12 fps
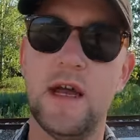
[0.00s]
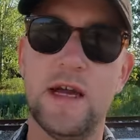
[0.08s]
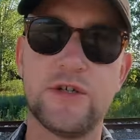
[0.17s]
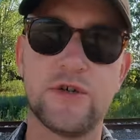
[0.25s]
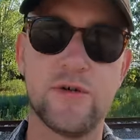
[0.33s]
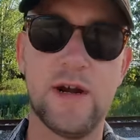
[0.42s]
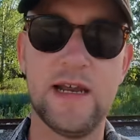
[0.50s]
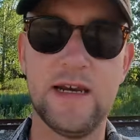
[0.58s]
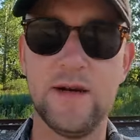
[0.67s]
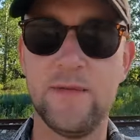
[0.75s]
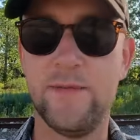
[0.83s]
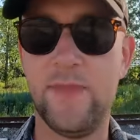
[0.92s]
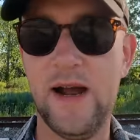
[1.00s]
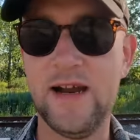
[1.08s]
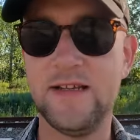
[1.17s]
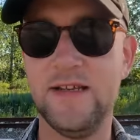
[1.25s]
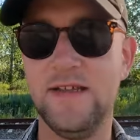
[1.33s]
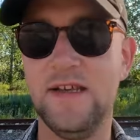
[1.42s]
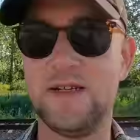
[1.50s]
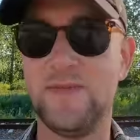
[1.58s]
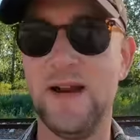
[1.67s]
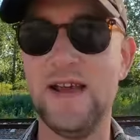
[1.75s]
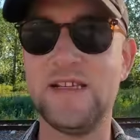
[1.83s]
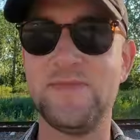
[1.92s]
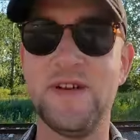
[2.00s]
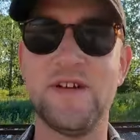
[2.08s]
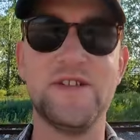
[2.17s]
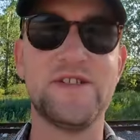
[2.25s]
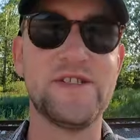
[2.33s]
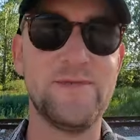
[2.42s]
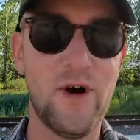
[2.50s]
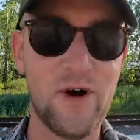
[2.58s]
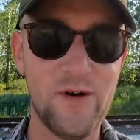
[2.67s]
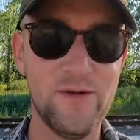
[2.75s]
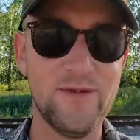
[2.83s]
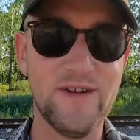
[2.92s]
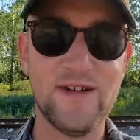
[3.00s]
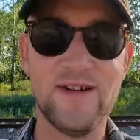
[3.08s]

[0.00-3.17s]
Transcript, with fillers: a train back to this place because tomorrow